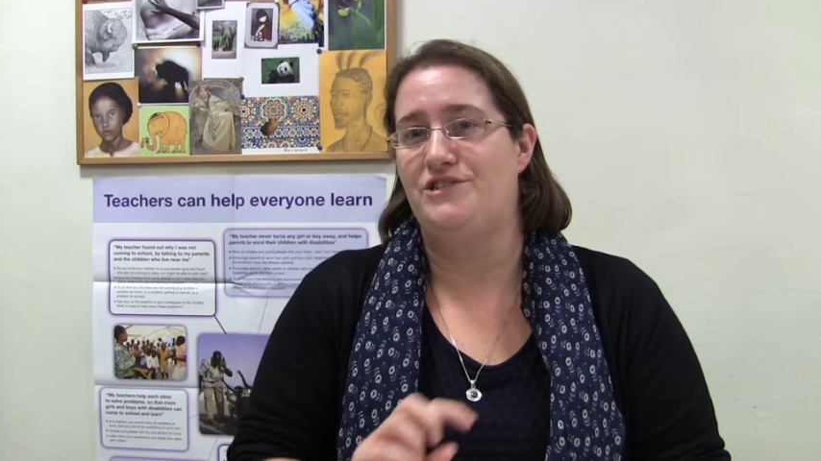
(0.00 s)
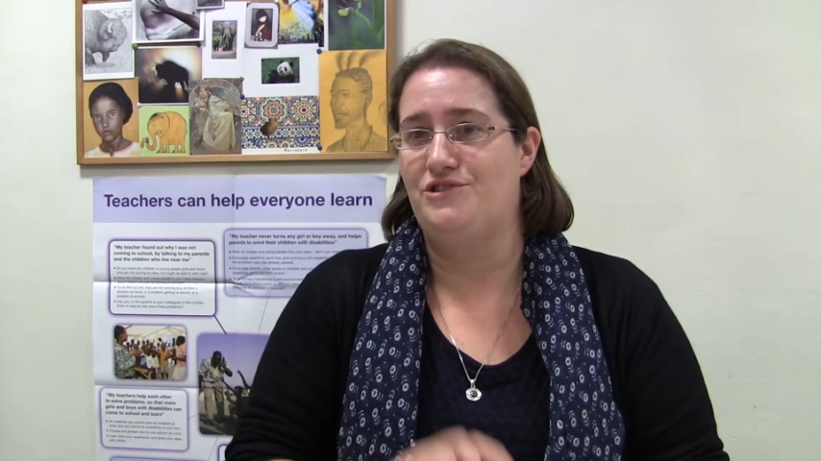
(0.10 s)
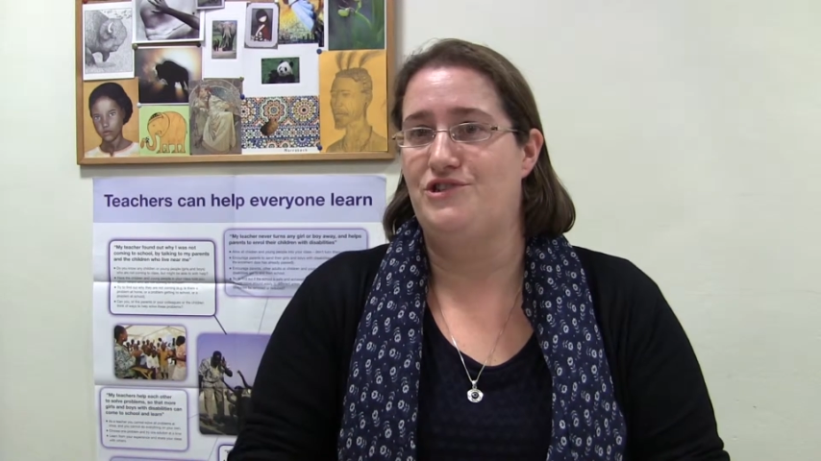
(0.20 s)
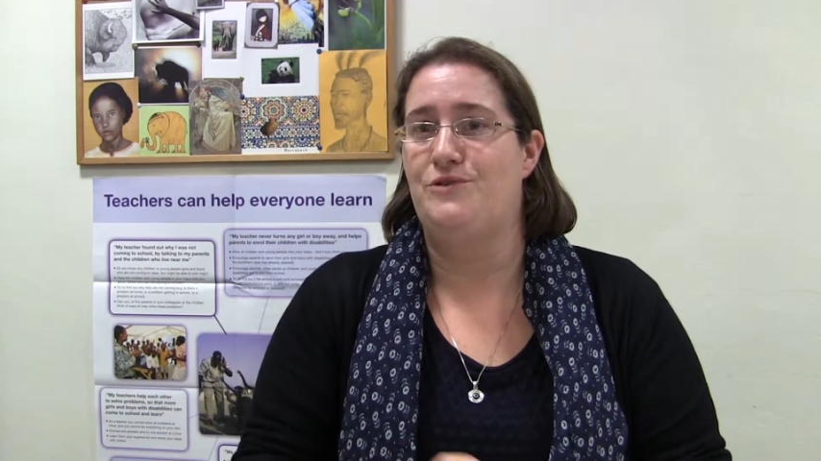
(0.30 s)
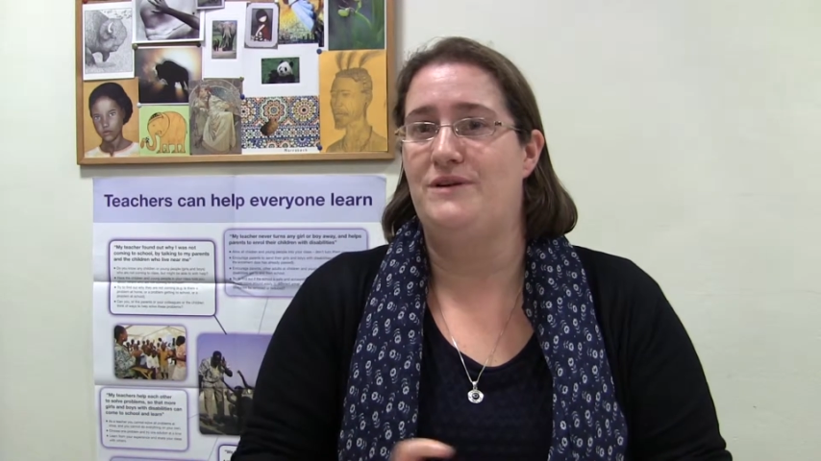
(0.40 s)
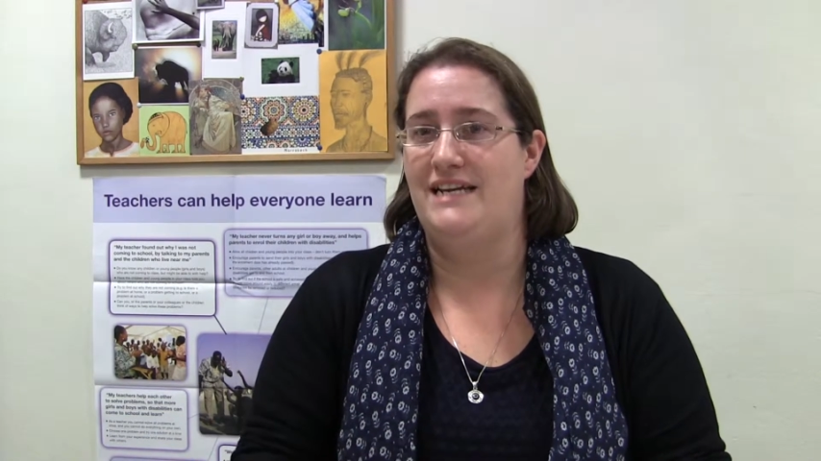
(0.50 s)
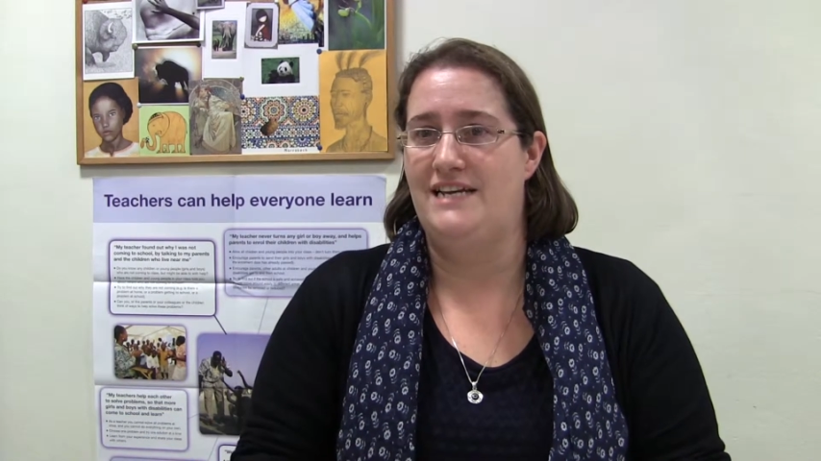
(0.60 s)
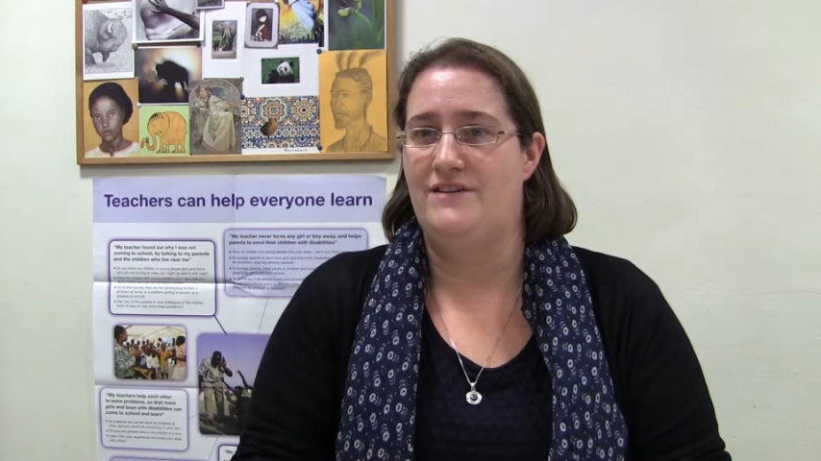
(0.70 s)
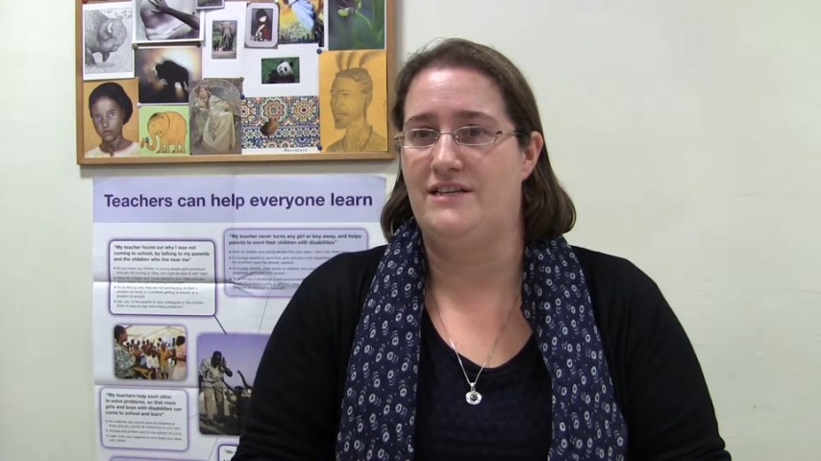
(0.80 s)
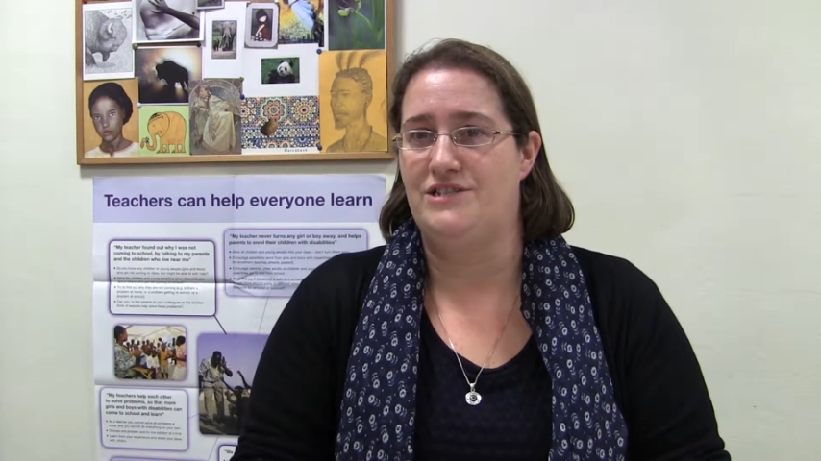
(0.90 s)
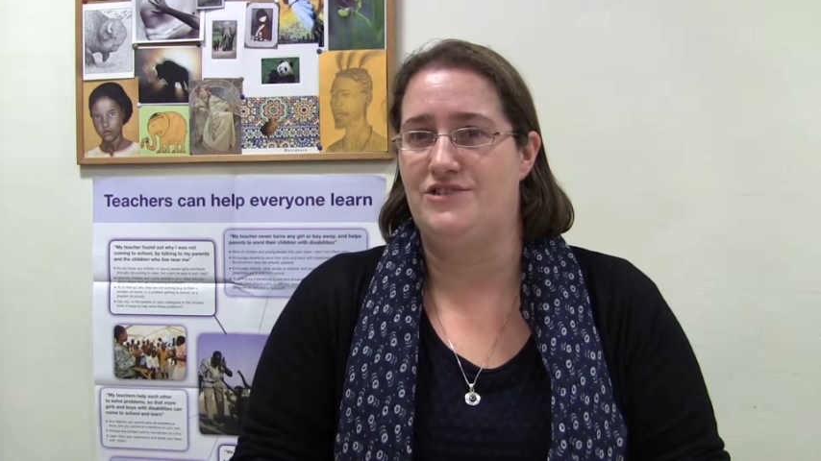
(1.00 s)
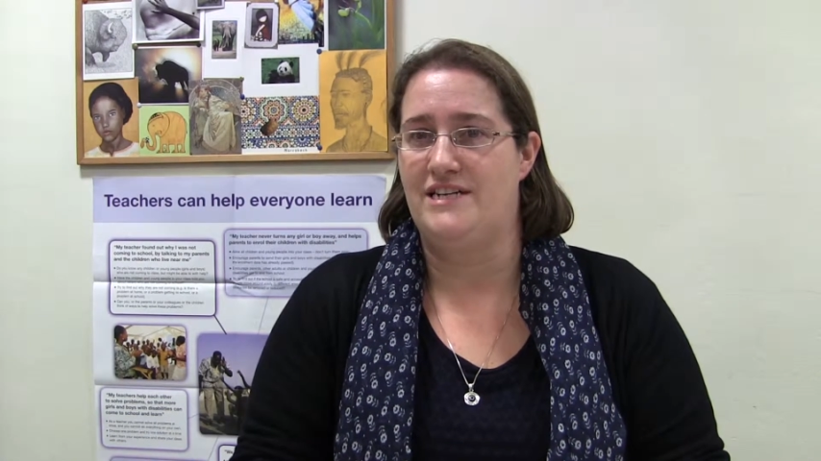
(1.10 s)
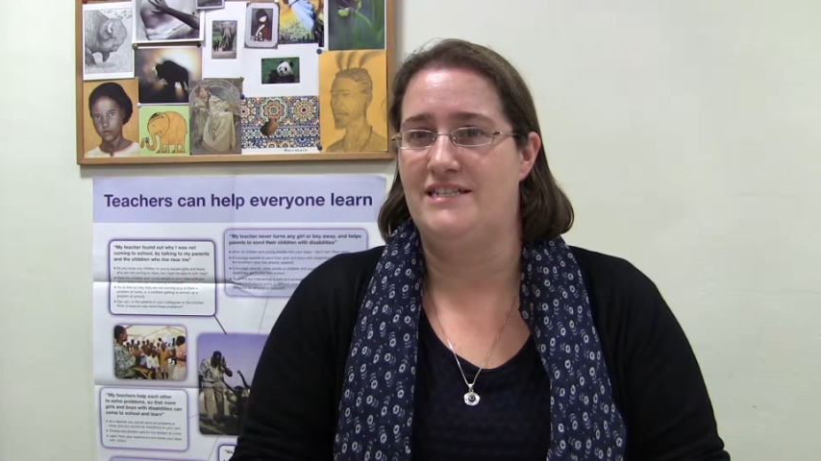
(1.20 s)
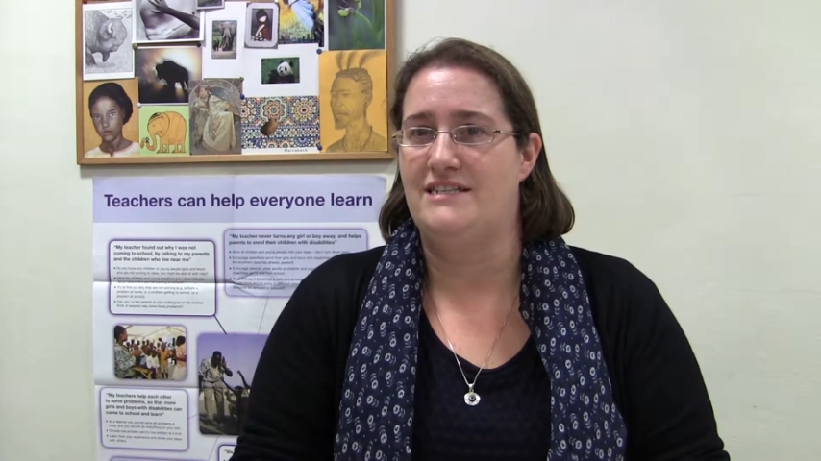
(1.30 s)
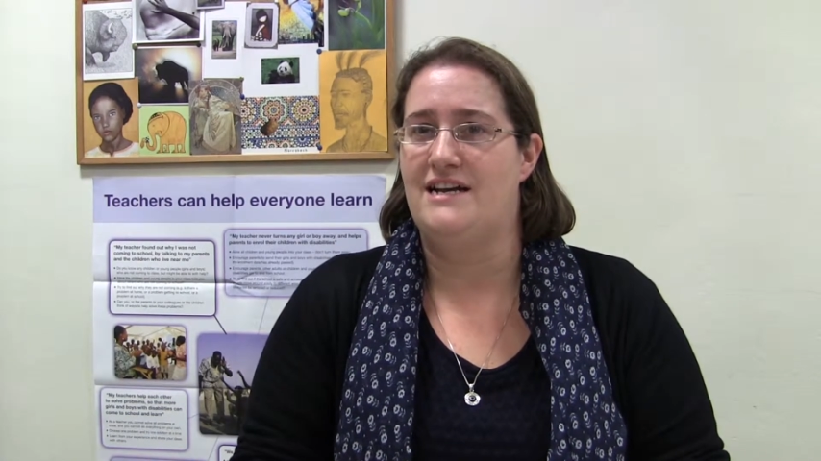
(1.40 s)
children who are leaving the street,